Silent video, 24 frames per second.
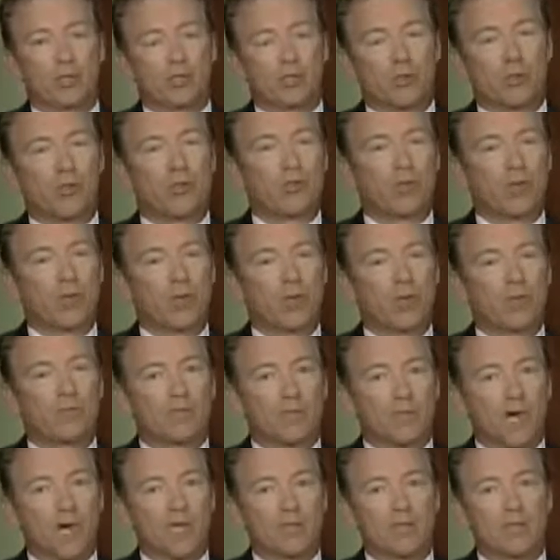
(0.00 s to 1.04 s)
So I think we have a
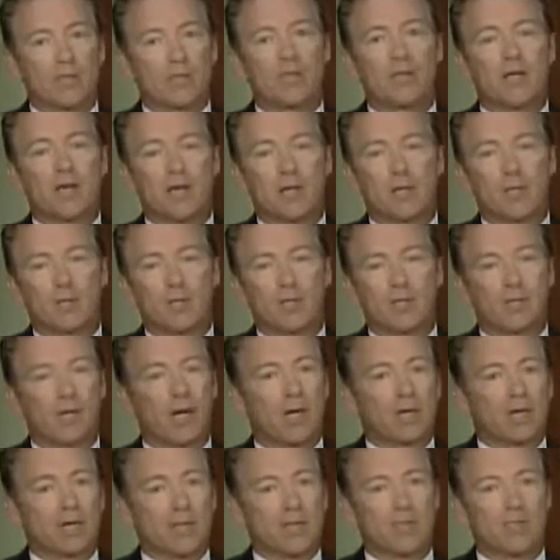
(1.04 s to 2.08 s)
lot in common, a lot
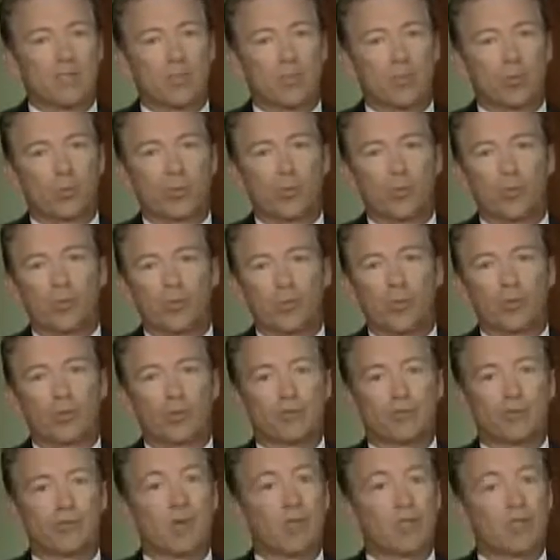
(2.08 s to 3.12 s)
of things that we will be able to
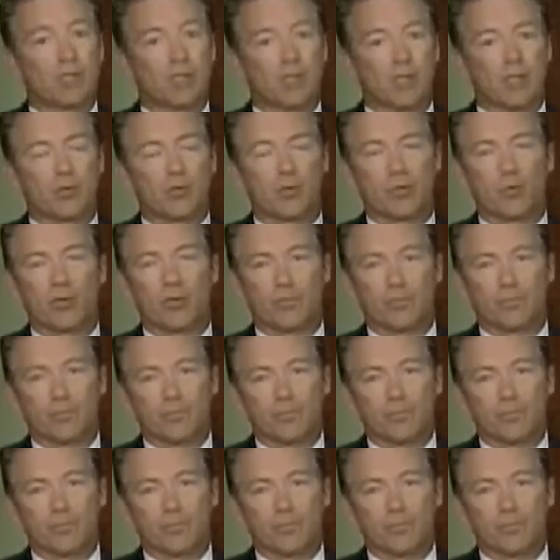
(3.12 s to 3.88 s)
fight together on.